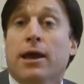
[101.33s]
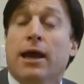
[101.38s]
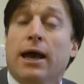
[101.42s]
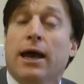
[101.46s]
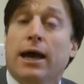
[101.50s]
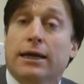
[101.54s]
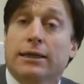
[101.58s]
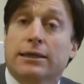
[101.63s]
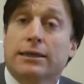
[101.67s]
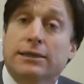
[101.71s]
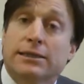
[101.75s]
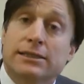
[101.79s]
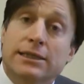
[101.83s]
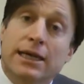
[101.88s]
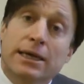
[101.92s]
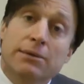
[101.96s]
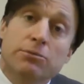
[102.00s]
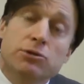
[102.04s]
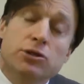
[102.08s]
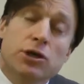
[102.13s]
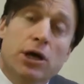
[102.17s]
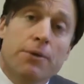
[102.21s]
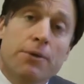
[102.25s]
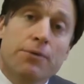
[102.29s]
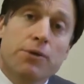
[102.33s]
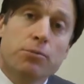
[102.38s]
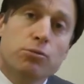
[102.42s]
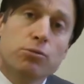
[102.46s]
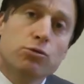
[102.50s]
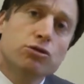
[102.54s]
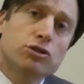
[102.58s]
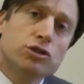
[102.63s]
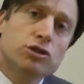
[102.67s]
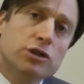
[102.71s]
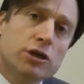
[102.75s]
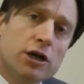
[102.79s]
At the same time, the
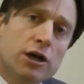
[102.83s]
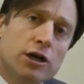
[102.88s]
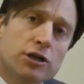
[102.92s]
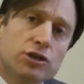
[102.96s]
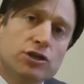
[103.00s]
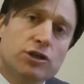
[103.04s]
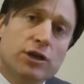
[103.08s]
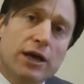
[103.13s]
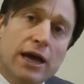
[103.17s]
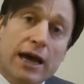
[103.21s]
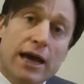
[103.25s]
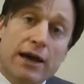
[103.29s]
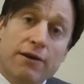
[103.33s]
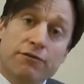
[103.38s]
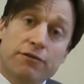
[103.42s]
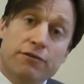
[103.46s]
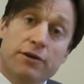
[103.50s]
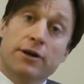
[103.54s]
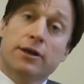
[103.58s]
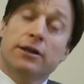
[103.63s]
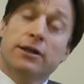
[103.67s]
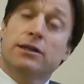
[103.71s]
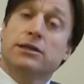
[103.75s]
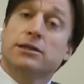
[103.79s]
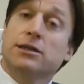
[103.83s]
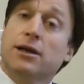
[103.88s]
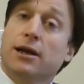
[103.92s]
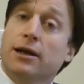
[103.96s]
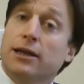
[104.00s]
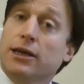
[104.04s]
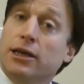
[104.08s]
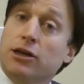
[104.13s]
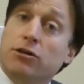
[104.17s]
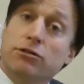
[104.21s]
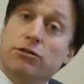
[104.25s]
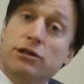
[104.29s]
more scars you have,
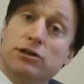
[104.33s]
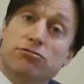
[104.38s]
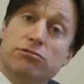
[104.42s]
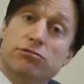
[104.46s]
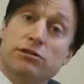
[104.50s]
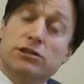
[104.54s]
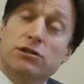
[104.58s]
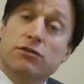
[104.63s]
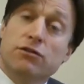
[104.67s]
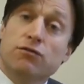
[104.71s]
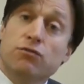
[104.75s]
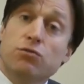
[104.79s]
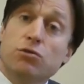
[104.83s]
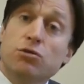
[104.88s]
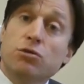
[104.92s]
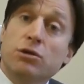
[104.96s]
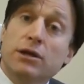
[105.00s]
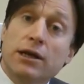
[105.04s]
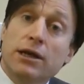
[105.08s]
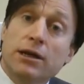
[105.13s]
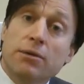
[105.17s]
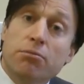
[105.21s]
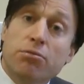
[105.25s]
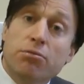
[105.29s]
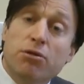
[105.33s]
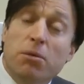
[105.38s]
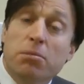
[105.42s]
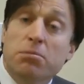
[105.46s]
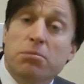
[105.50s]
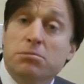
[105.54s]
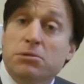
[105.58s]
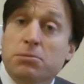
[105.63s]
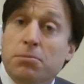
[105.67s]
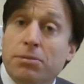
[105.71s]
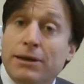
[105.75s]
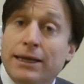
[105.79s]
slightly increased risk of wound healing
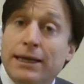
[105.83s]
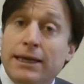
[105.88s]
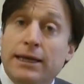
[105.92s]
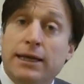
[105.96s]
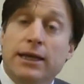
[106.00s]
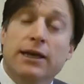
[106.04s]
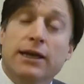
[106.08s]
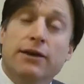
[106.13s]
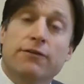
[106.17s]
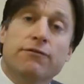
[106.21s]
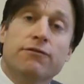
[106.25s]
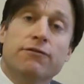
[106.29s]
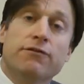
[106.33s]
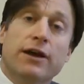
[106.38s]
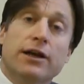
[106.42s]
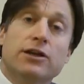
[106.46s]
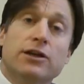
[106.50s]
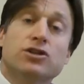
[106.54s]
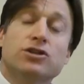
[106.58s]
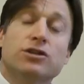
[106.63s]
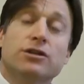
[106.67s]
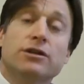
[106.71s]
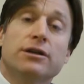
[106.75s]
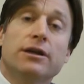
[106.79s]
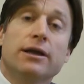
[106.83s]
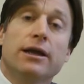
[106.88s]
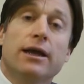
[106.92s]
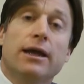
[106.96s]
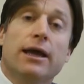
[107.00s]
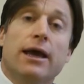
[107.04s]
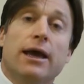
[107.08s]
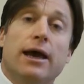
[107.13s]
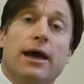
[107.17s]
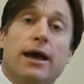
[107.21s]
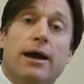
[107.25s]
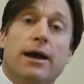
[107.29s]
problems, bleeding, infection
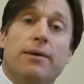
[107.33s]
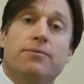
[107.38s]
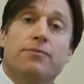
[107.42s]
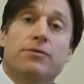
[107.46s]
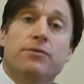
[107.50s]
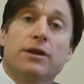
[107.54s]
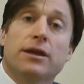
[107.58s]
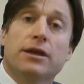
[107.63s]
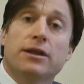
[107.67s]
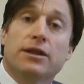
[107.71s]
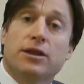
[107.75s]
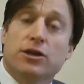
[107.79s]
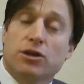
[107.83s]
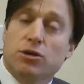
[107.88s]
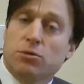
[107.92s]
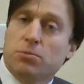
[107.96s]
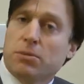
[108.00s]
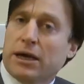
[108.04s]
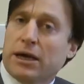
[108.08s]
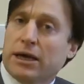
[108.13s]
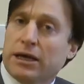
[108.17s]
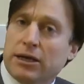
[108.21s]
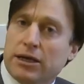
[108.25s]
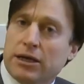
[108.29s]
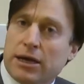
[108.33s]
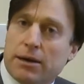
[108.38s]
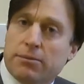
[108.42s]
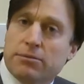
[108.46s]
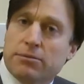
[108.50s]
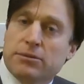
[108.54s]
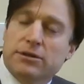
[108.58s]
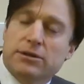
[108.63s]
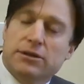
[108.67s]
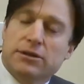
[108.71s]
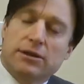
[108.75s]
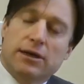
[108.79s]
that you may
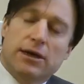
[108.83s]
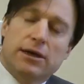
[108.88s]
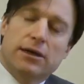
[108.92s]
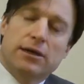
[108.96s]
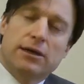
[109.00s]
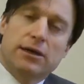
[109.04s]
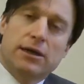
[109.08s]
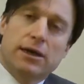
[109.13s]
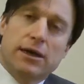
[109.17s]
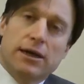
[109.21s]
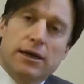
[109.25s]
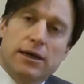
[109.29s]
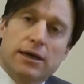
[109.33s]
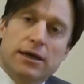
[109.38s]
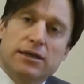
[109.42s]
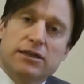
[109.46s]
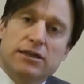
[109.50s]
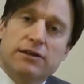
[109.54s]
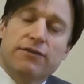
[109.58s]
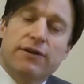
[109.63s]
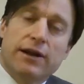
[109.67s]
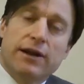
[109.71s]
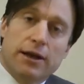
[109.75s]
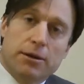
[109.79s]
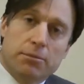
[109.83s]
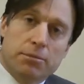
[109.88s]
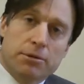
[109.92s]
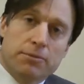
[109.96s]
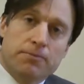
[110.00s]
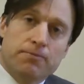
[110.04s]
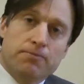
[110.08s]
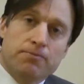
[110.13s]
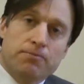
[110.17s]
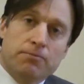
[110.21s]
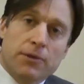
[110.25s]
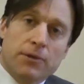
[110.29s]
develop.
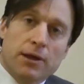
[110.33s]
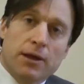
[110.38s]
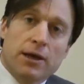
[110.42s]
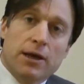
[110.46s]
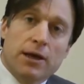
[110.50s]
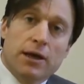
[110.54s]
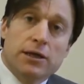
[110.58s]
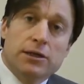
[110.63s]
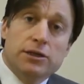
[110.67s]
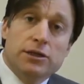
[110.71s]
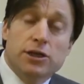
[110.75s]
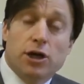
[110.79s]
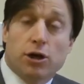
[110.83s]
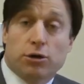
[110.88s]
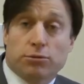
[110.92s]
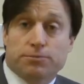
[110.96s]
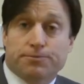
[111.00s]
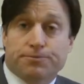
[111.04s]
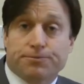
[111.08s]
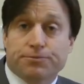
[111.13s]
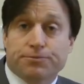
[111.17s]
So,